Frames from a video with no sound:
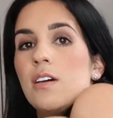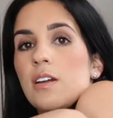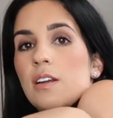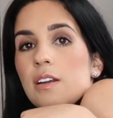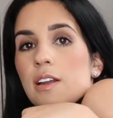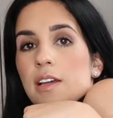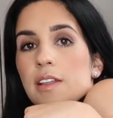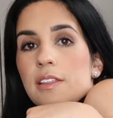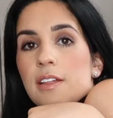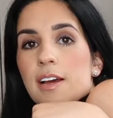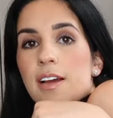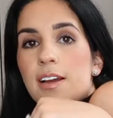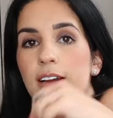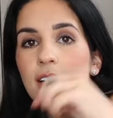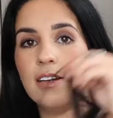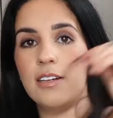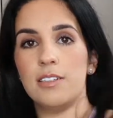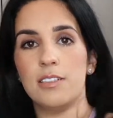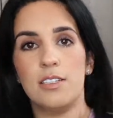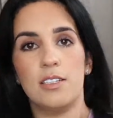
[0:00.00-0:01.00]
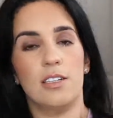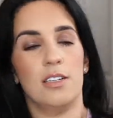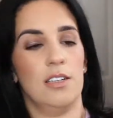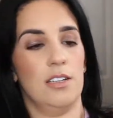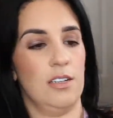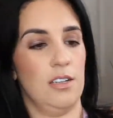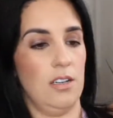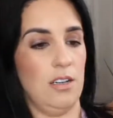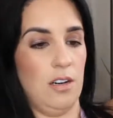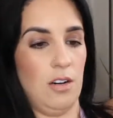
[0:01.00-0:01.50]
like that,
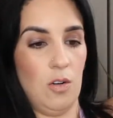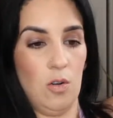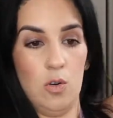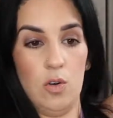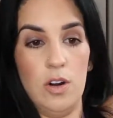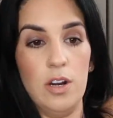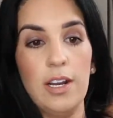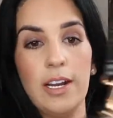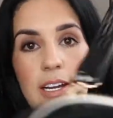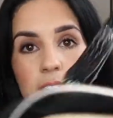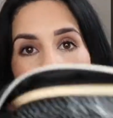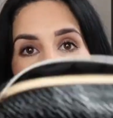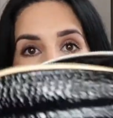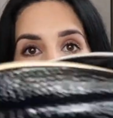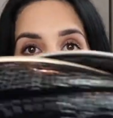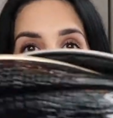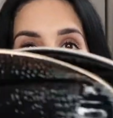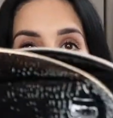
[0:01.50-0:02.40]
or like I said,